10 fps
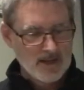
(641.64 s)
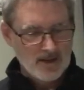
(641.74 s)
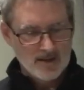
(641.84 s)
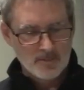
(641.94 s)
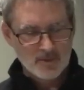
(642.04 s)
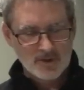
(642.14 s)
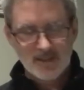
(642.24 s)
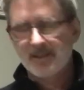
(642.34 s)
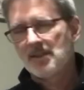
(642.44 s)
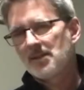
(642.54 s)
Number
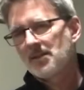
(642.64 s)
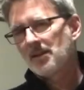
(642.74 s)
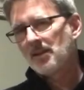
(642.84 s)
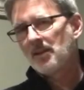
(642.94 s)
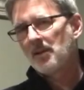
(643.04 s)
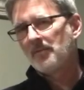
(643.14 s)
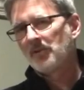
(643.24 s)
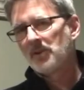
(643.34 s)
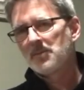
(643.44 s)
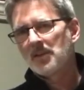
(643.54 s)
6 is thumb
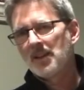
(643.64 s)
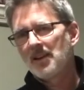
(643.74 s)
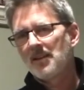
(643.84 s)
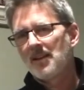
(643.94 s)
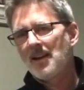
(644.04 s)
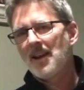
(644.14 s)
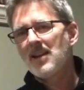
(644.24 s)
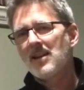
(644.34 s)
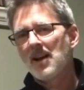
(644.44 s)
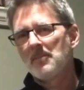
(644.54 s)
first, but then
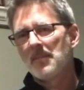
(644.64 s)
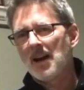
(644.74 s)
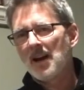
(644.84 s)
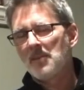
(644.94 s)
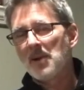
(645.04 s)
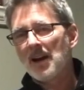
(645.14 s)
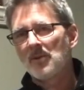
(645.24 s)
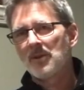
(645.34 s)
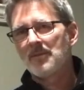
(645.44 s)
A-M-I backward.